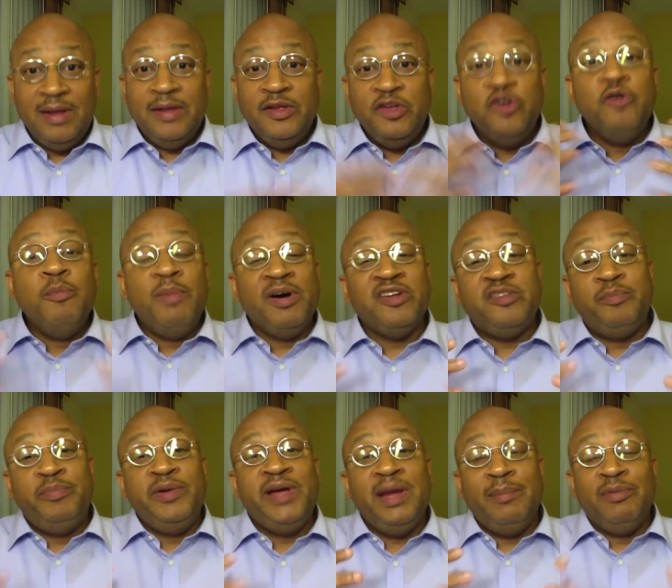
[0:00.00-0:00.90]
You
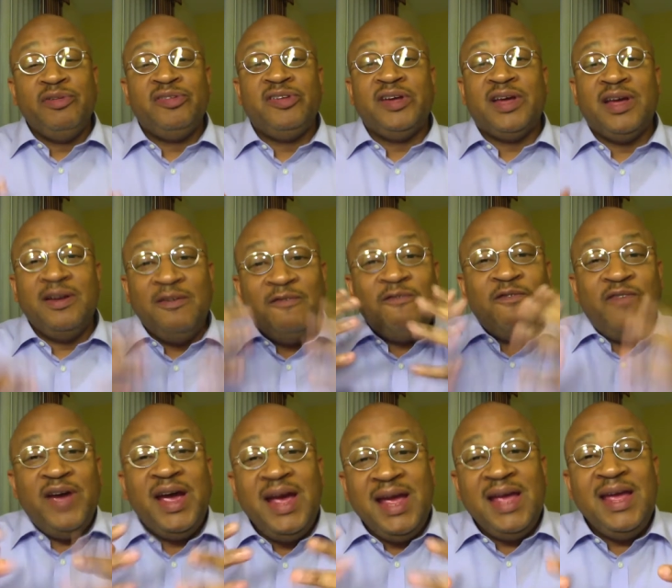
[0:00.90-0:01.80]
must be able to
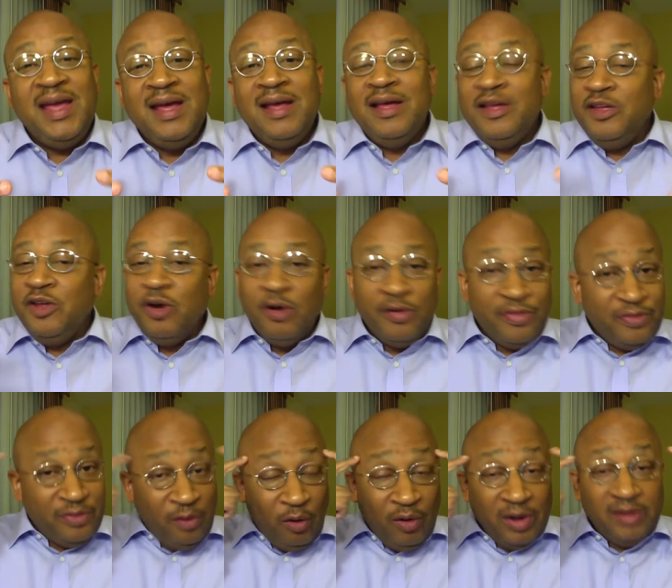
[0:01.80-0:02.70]
convey your
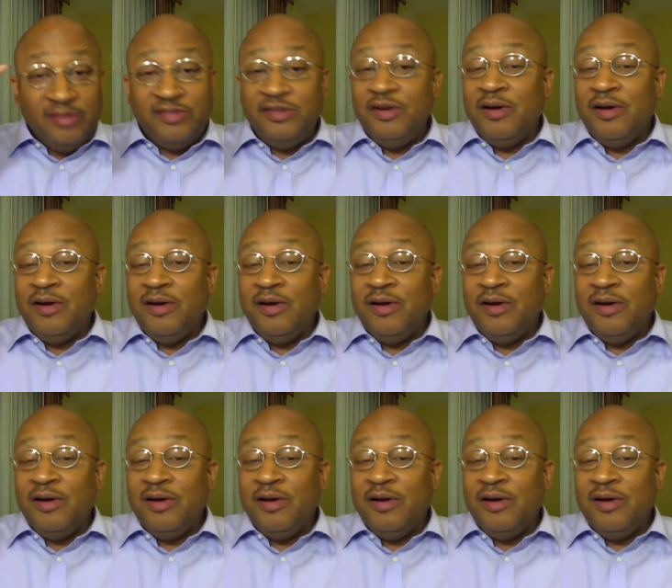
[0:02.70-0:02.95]
thoughts,